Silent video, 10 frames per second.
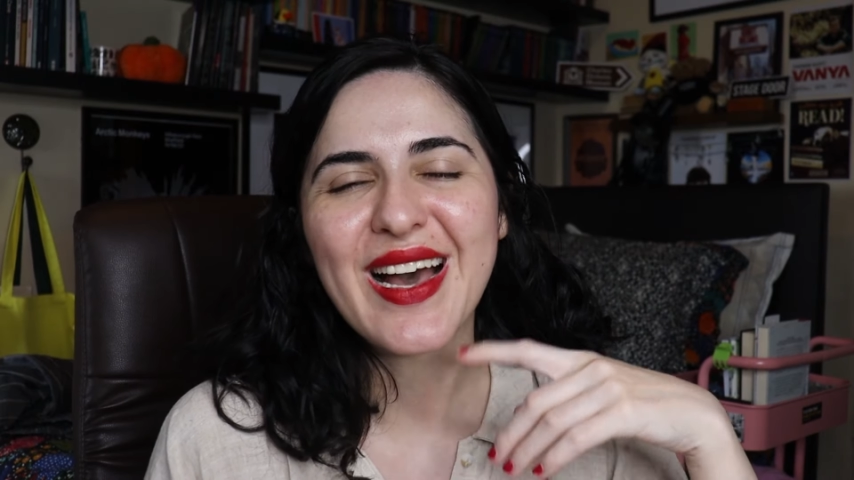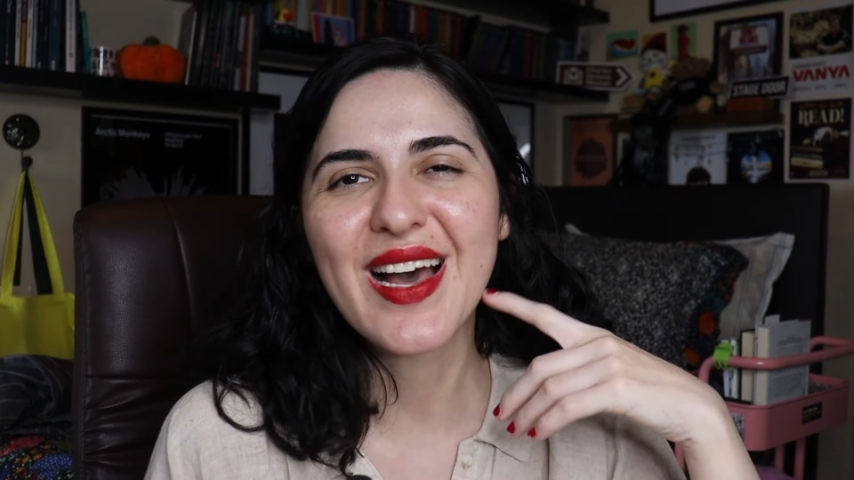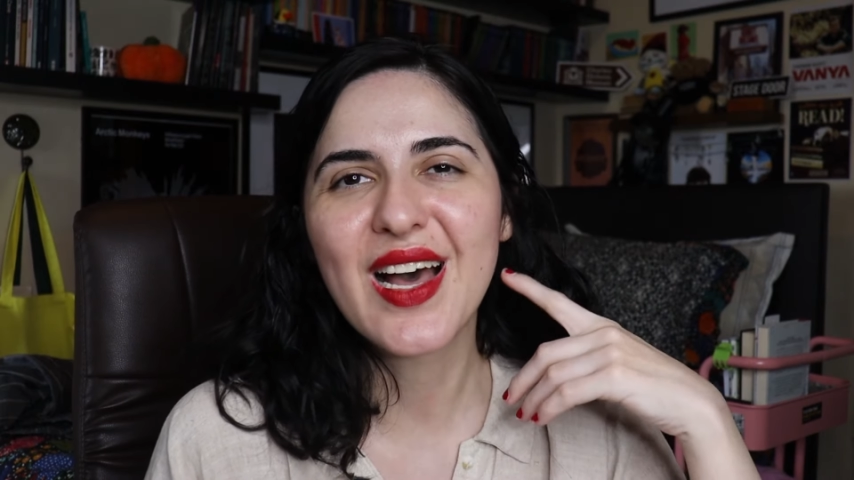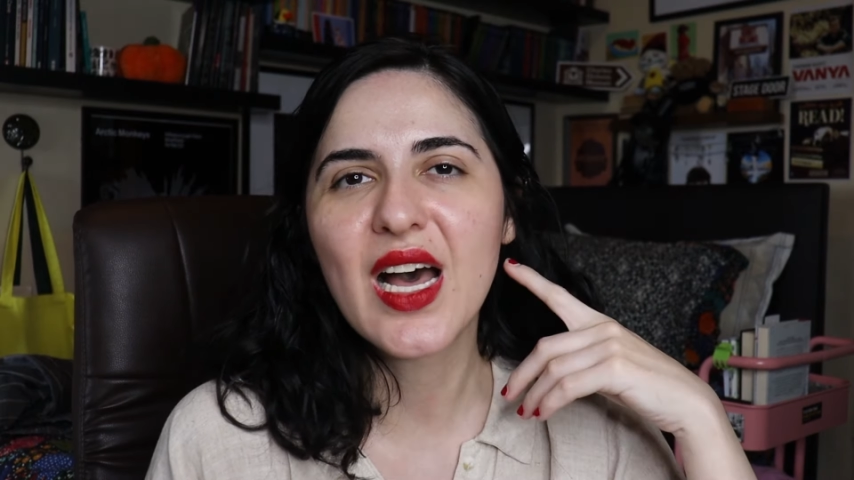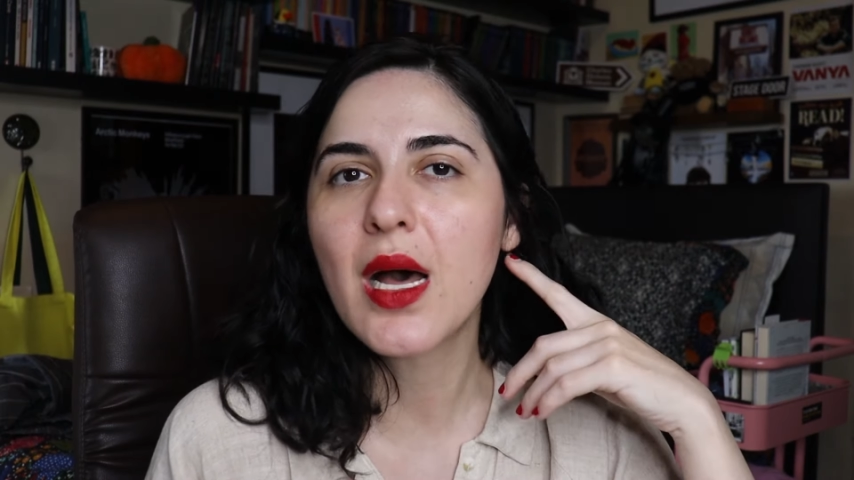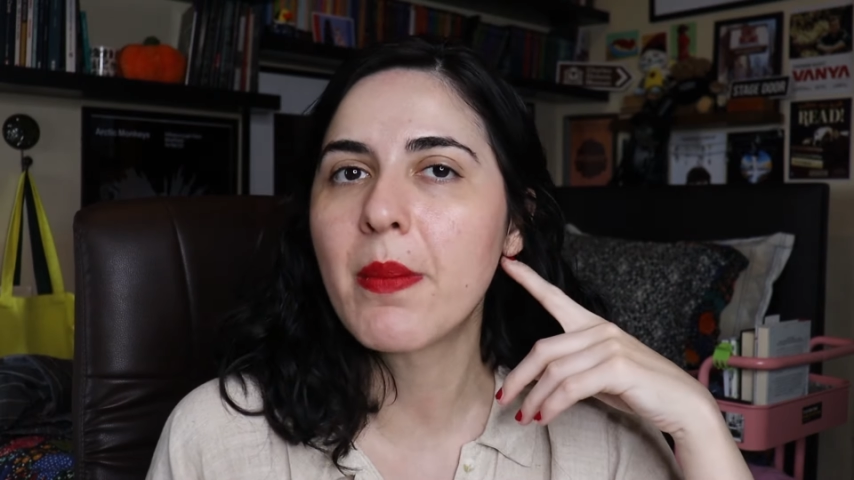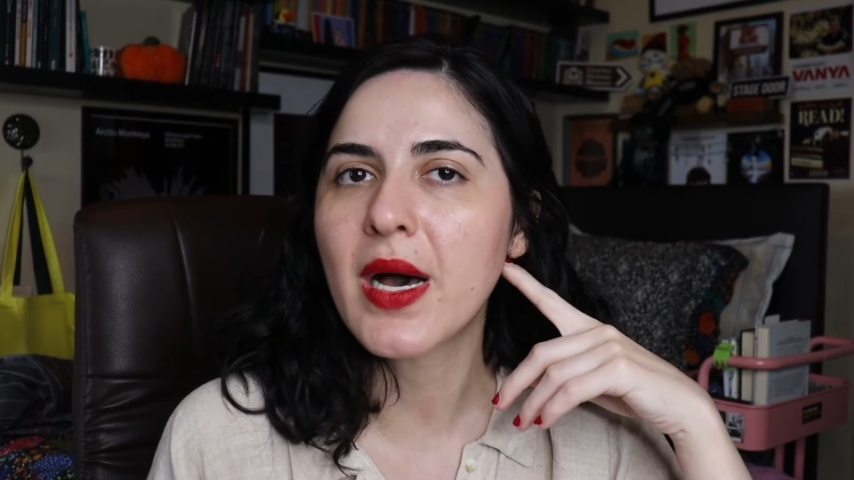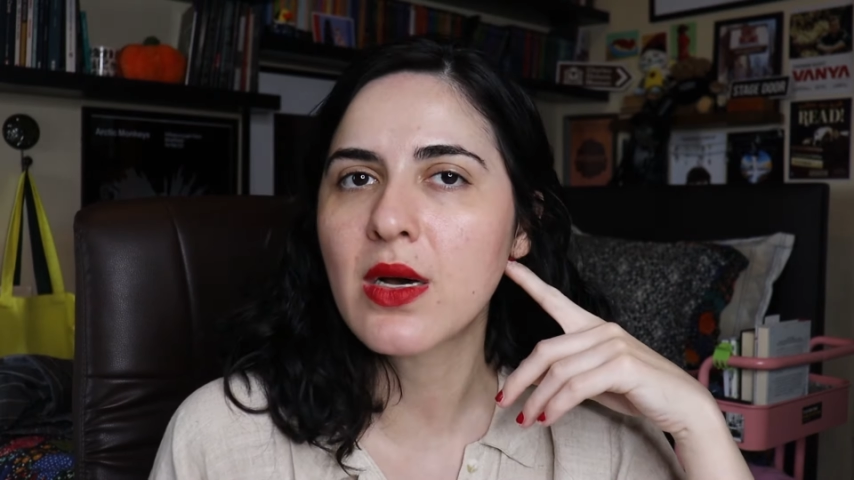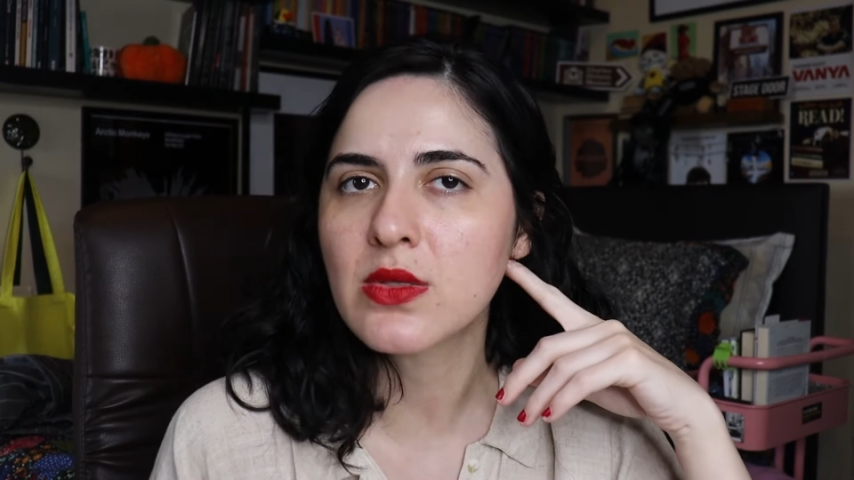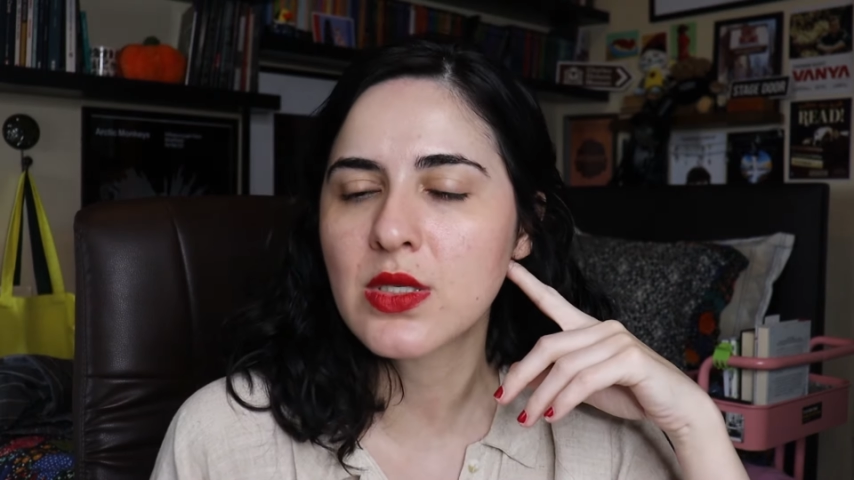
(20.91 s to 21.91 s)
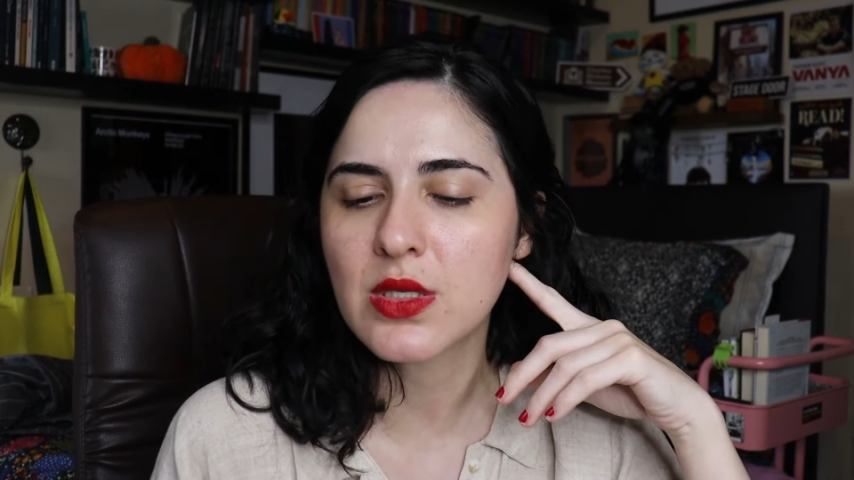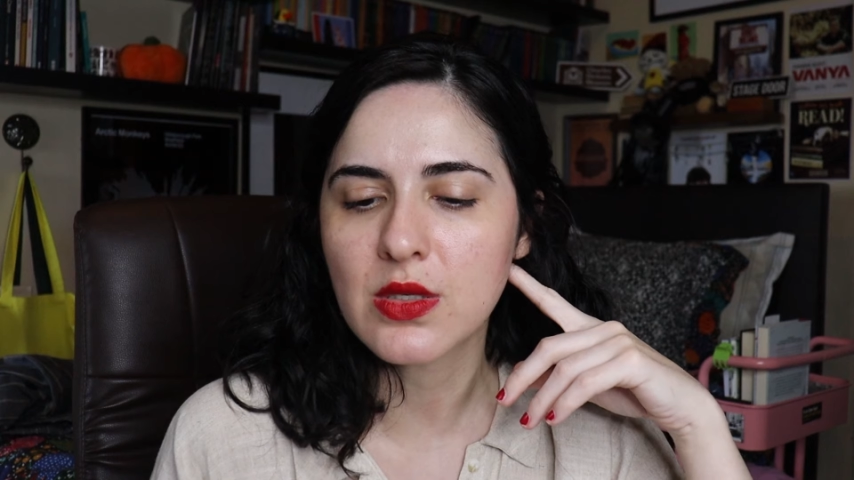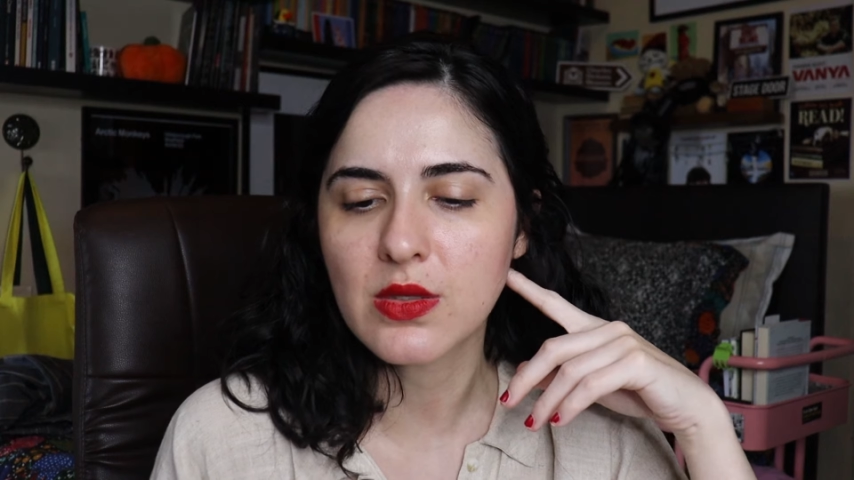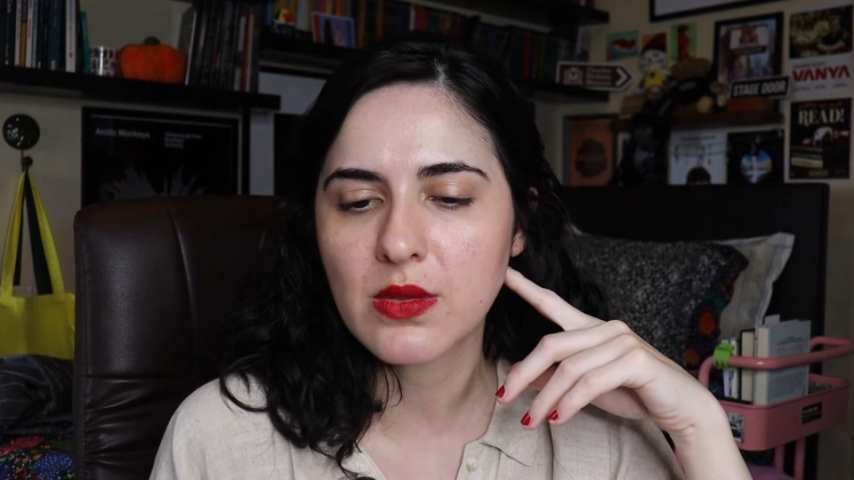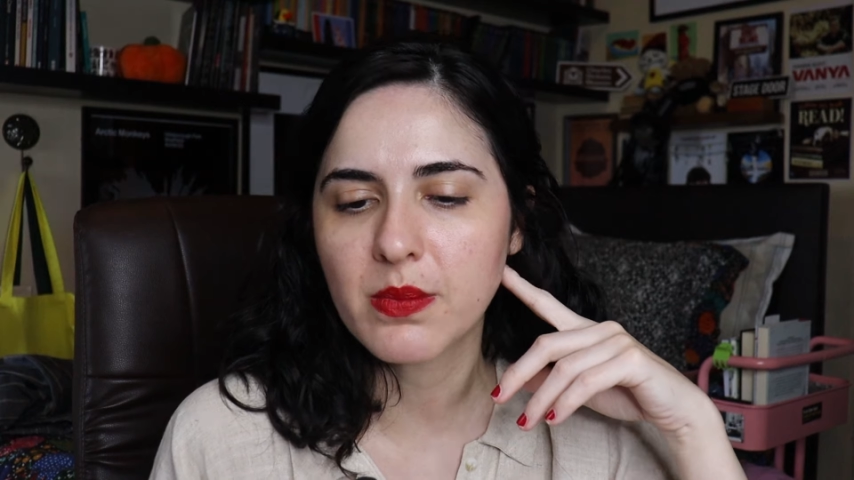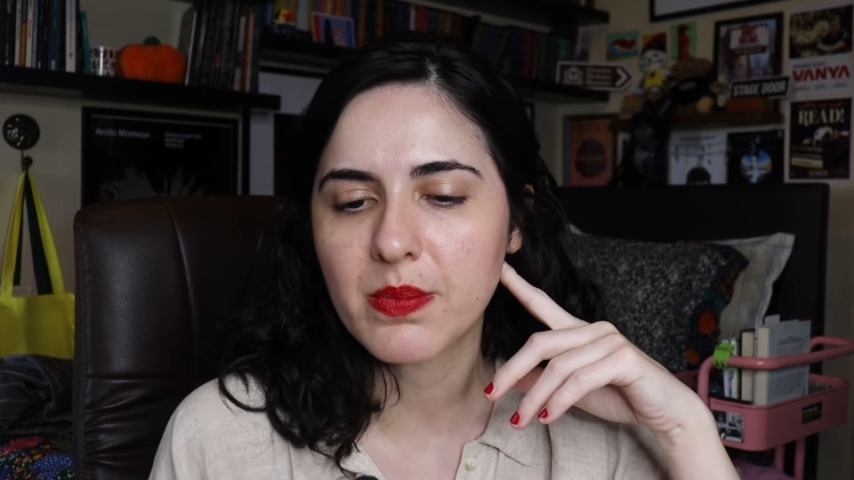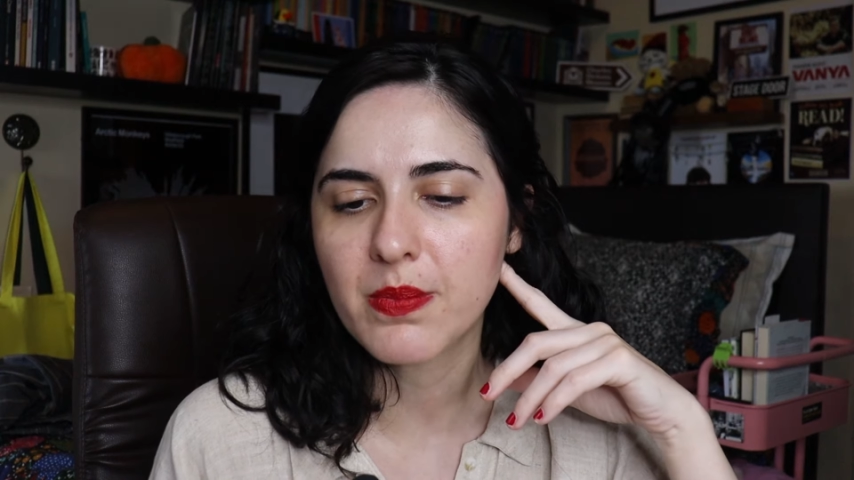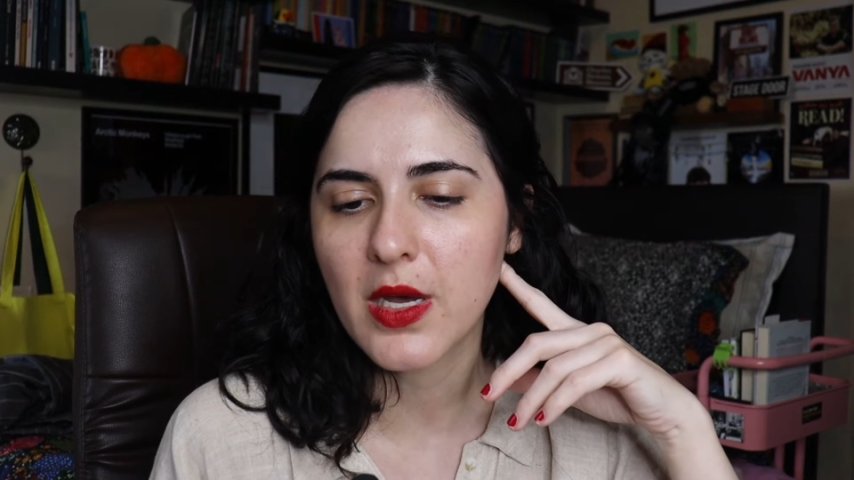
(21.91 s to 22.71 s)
about to